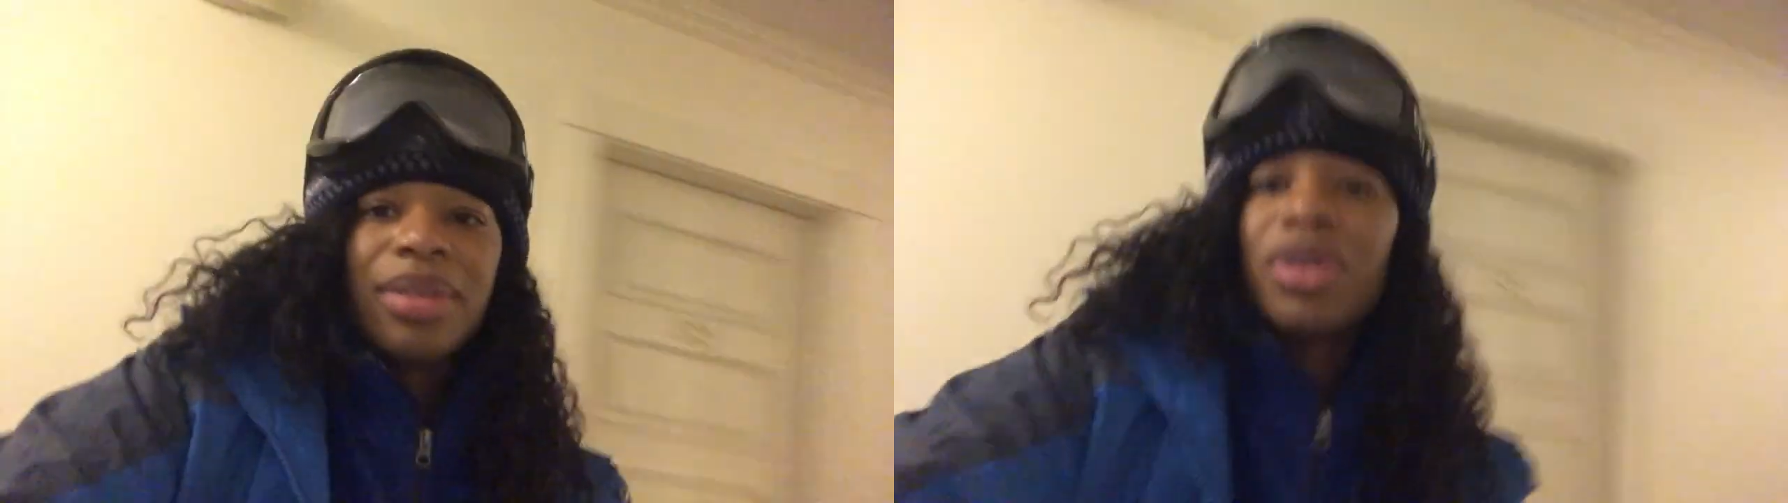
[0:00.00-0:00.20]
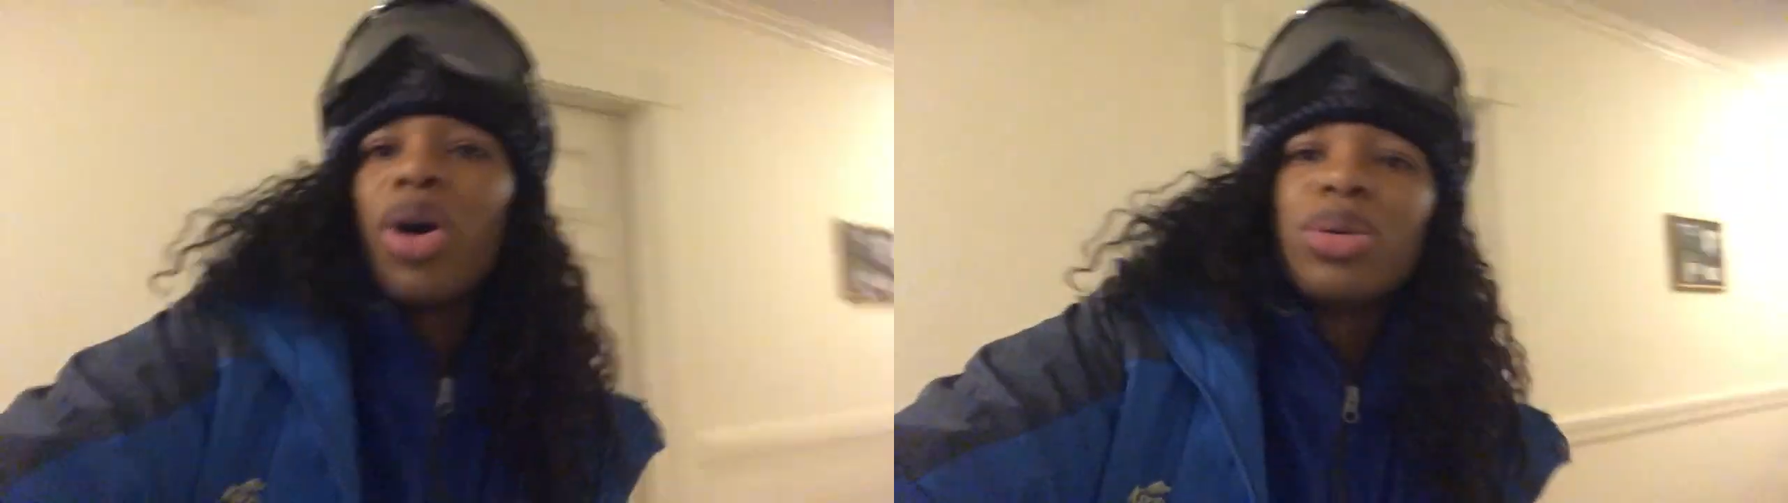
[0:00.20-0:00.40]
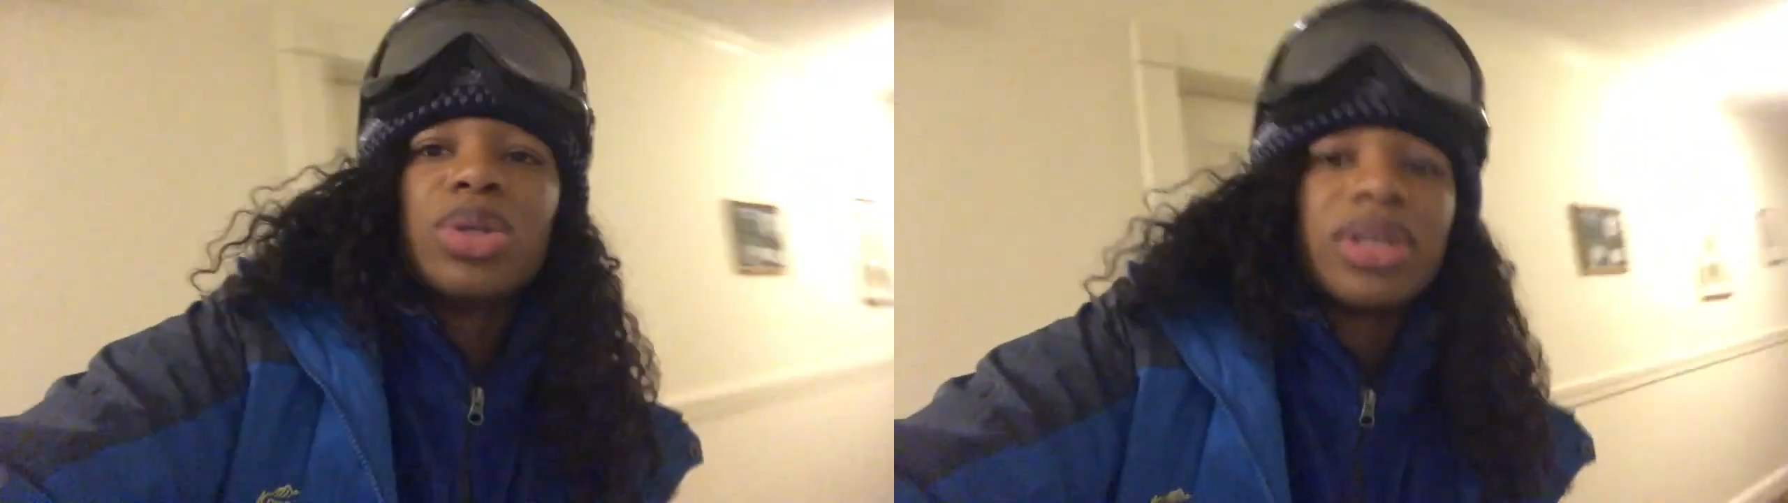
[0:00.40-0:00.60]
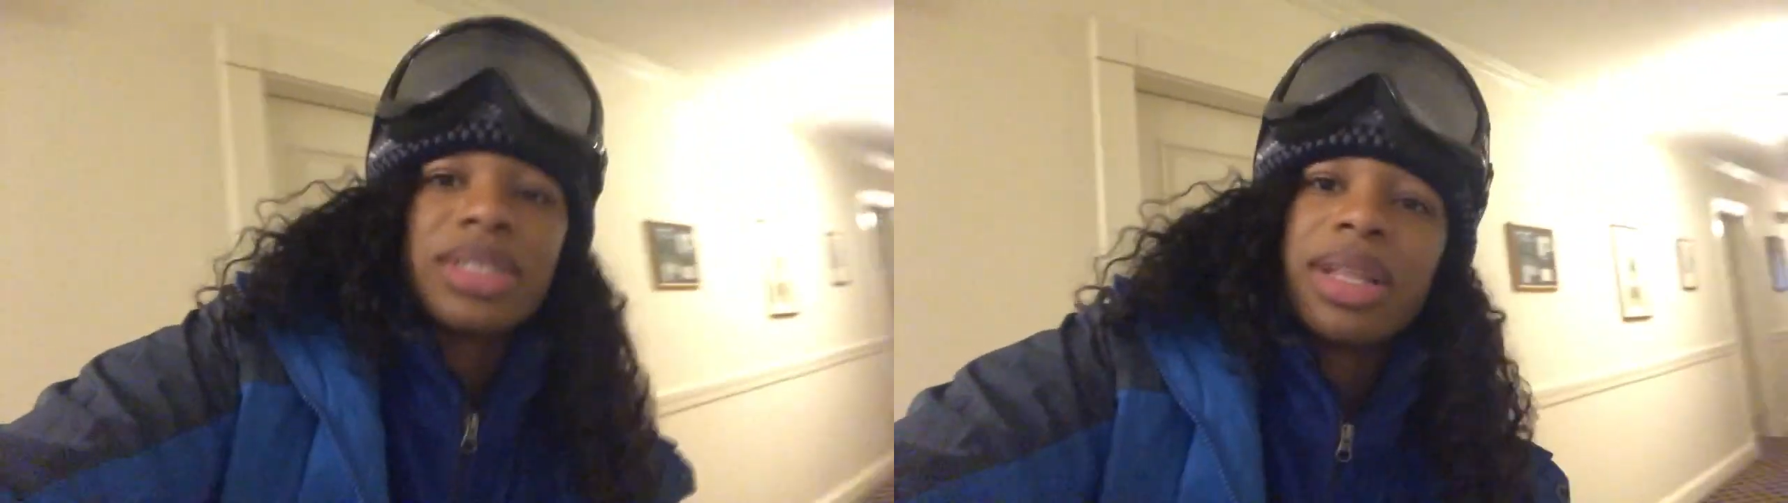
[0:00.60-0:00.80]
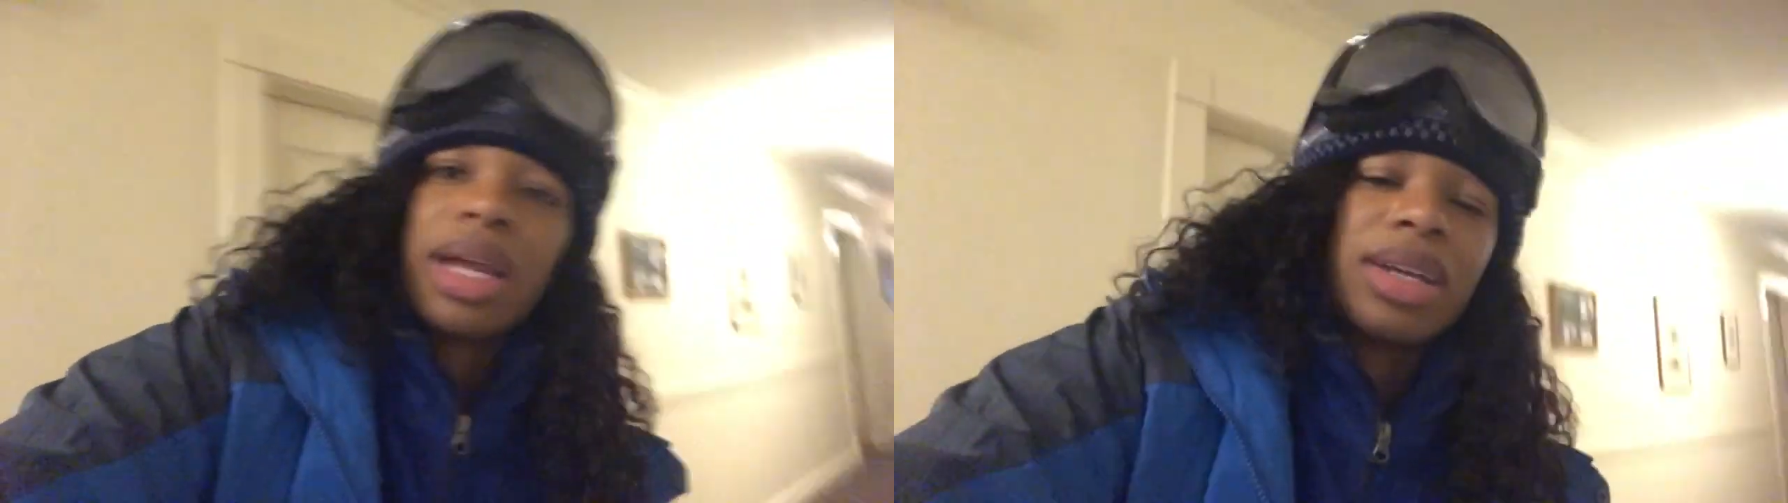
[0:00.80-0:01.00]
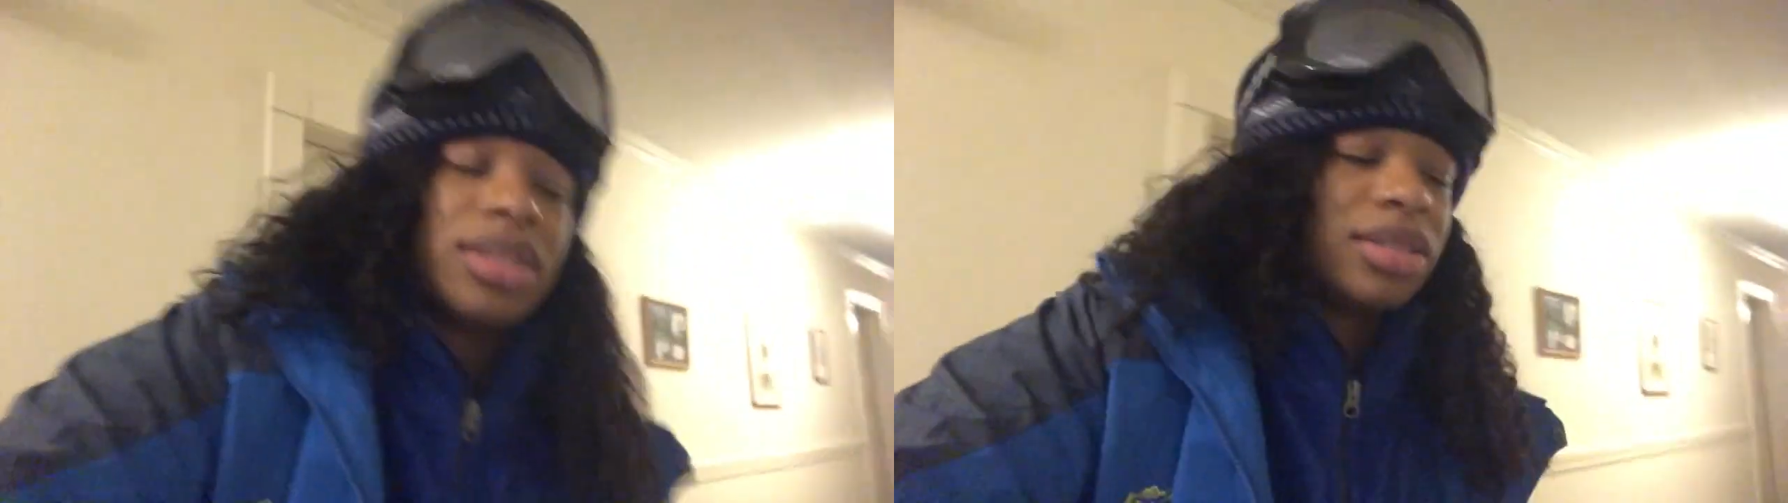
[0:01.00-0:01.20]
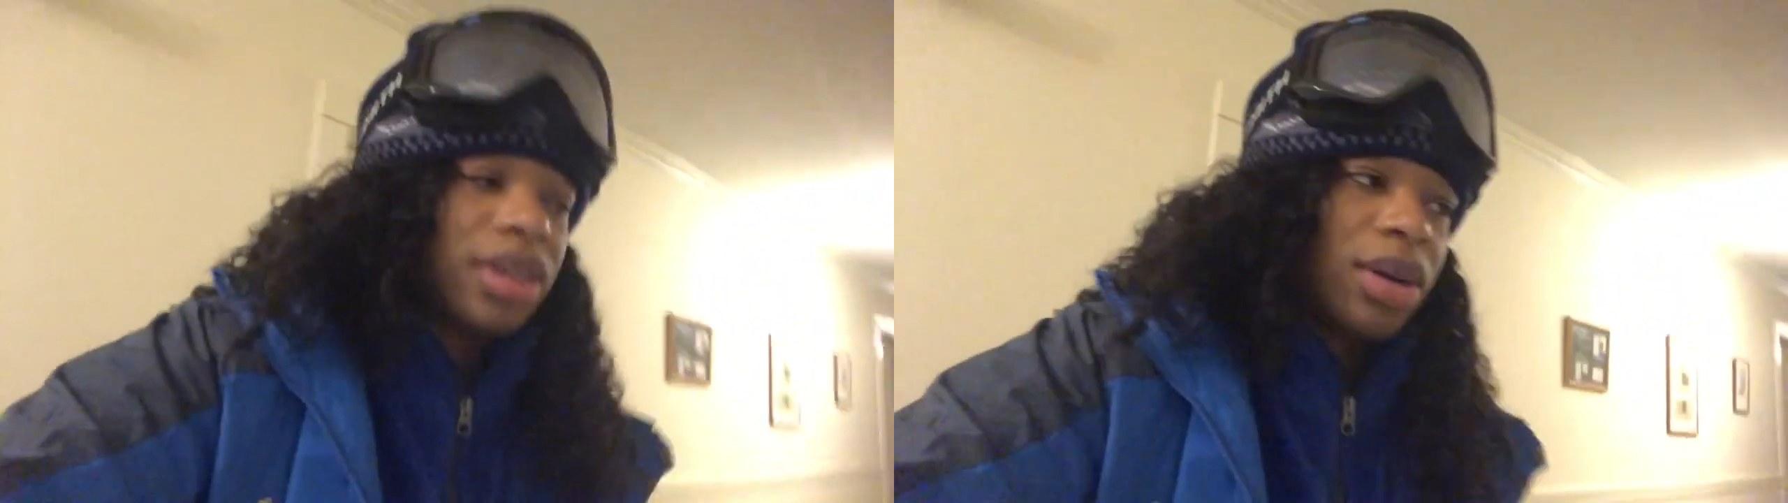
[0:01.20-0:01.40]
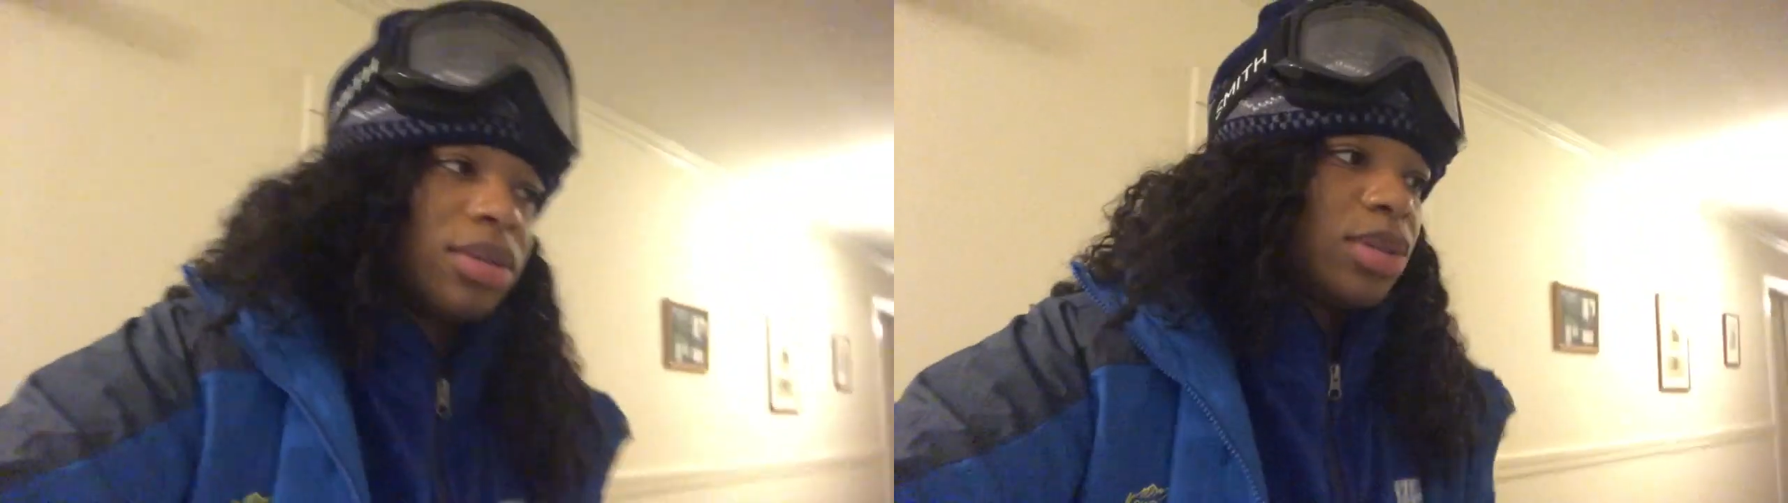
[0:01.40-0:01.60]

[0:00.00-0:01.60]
go dog sledding. Go